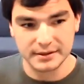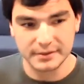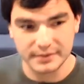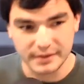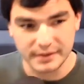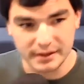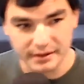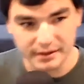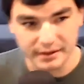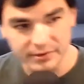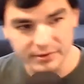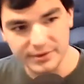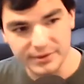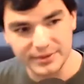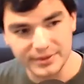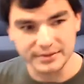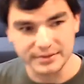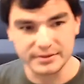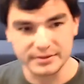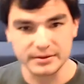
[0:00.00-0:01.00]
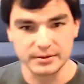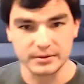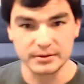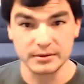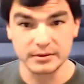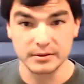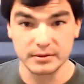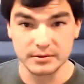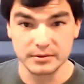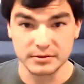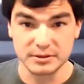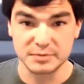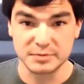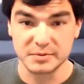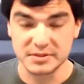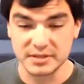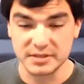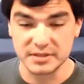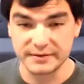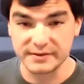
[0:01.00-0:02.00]
they thought that their
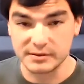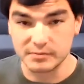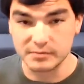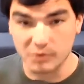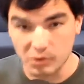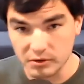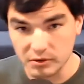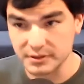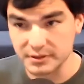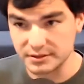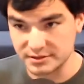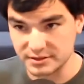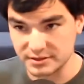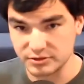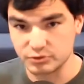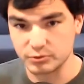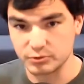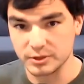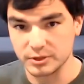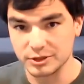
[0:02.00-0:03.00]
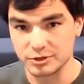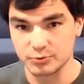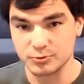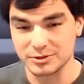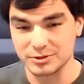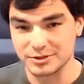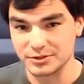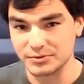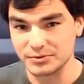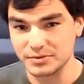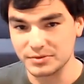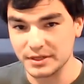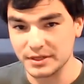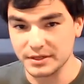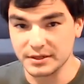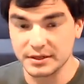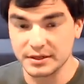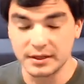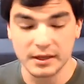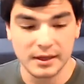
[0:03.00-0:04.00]
specific marketing situation was
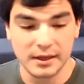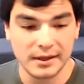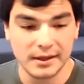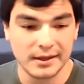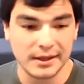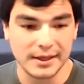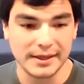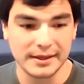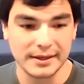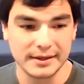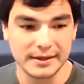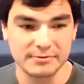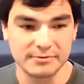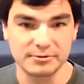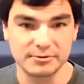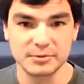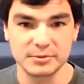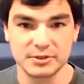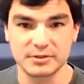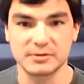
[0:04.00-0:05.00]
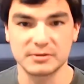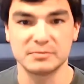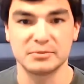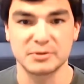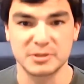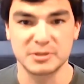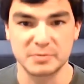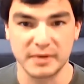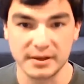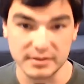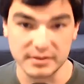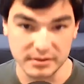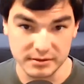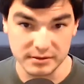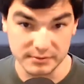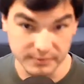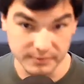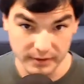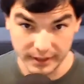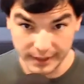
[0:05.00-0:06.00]
unique. And from a certain
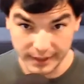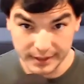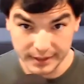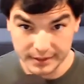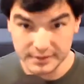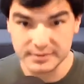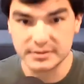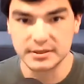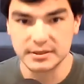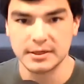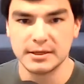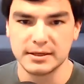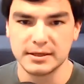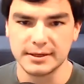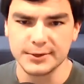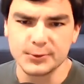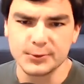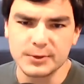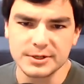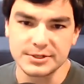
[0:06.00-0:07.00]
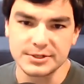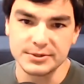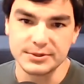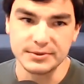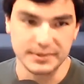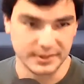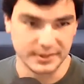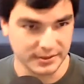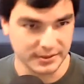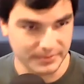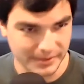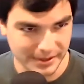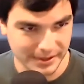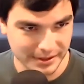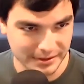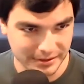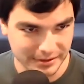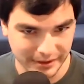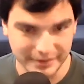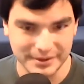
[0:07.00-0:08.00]
perspective, it was unique, right?
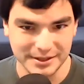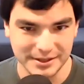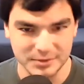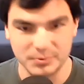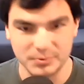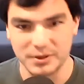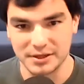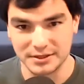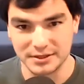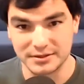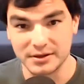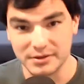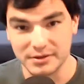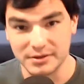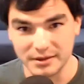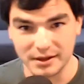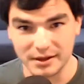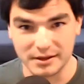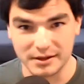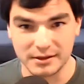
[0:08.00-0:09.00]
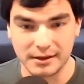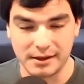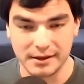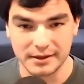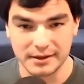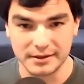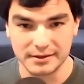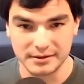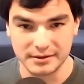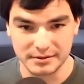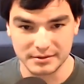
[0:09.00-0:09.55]
Like that's why they took that client,